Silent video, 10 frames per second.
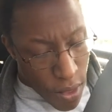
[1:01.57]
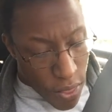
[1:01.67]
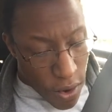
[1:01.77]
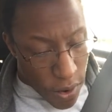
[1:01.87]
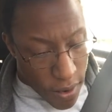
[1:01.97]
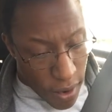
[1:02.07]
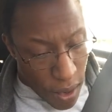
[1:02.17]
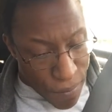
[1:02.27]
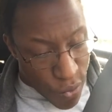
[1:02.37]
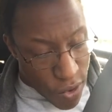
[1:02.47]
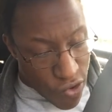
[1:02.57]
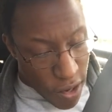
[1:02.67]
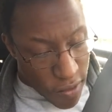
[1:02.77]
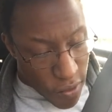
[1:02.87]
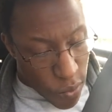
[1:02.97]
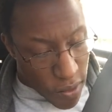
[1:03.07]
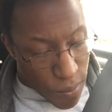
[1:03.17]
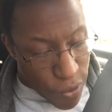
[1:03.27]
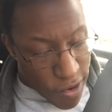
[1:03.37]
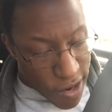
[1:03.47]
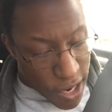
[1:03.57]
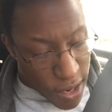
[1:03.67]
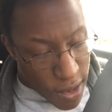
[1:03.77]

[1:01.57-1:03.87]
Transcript: There are times when Jesus was appreciated